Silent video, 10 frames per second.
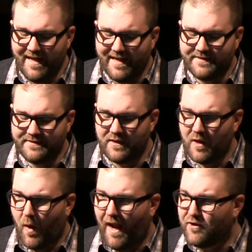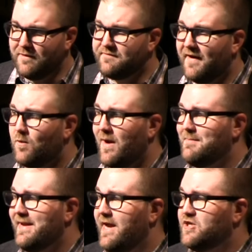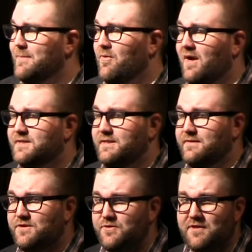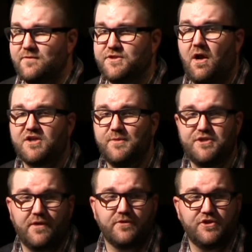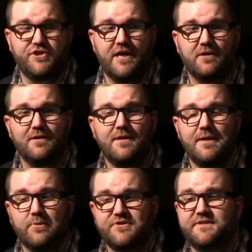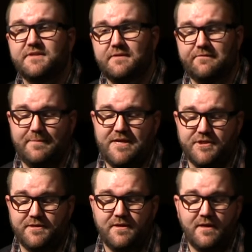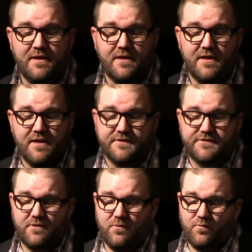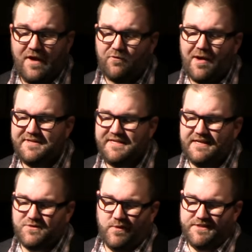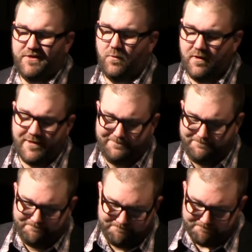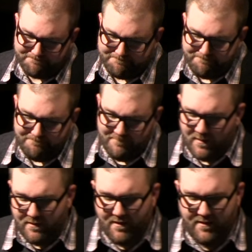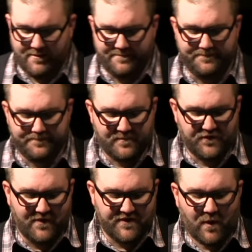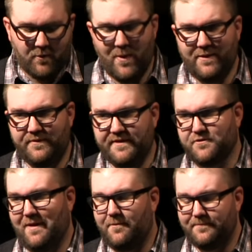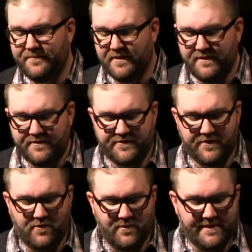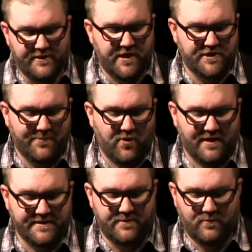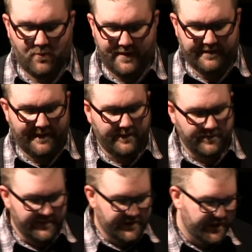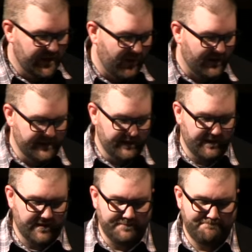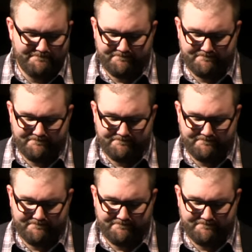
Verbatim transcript: and I couldn't find a way to make HAProxy, the two servers, talk to each other to share persistence information. So round-robin D N S wasn't going to work. Um, so that's why we went with this route. So each HAProxy, well, we'll get into that later. Each HAProxy uh,